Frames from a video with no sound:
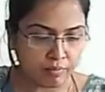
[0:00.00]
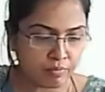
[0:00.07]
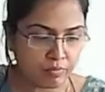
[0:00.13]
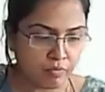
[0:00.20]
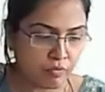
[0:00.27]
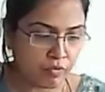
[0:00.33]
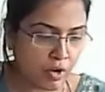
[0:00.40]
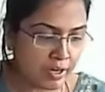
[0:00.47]

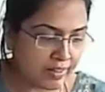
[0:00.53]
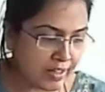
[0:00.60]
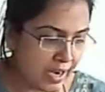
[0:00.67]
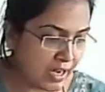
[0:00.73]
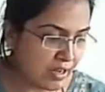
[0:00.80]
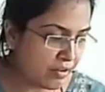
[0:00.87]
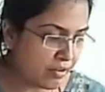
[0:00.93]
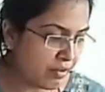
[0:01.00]
For
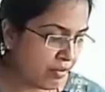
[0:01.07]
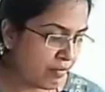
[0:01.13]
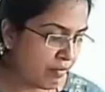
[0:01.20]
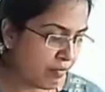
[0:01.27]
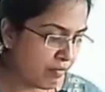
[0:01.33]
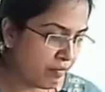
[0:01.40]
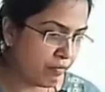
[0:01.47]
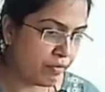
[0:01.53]
that,
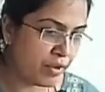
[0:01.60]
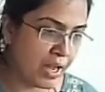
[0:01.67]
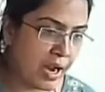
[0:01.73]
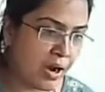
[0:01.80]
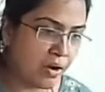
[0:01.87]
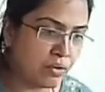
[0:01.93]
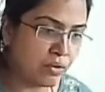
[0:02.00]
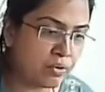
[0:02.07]
we
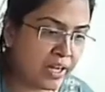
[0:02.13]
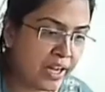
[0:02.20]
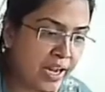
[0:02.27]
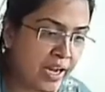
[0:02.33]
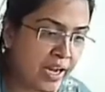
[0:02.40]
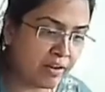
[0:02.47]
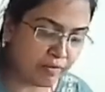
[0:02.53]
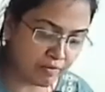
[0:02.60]
have to
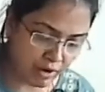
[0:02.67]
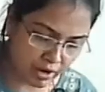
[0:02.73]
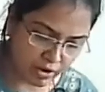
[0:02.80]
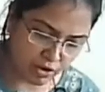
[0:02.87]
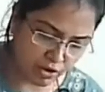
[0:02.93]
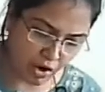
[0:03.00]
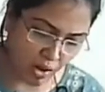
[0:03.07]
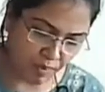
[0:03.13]
take 1
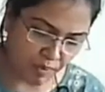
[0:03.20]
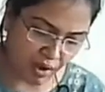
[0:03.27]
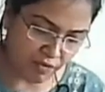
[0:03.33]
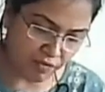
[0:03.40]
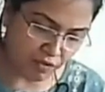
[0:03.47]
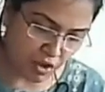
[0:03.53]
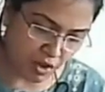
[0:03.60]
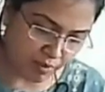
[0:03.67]
drop of
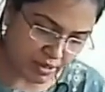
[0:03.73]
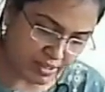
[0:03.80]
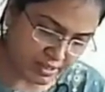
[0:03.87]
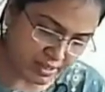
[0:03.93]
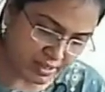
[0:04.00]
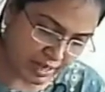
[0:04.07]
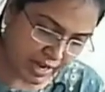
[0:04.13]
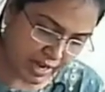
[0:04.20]
normal
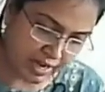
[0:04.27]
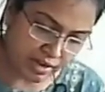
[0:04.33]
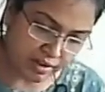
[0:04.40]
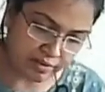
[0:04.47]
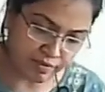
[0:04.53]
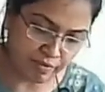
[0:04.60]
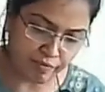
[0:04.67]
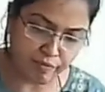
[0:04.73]
saline.
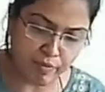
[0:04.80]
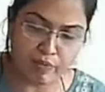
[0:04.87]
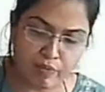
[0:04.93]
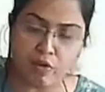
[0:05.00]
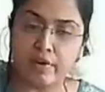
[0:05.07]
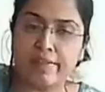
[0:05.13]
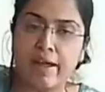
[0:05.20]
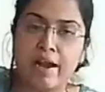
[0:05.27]

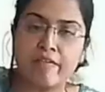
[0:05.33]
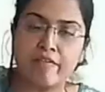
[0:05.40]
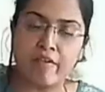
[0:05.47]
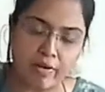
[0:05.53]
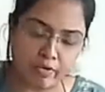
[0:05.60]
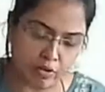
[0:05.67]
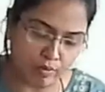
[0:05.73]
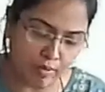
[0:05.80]
Before that, we
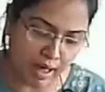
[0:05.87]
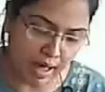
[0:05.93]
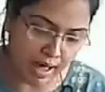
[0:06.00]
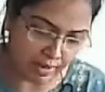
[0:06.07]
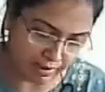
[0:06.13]
have to mark.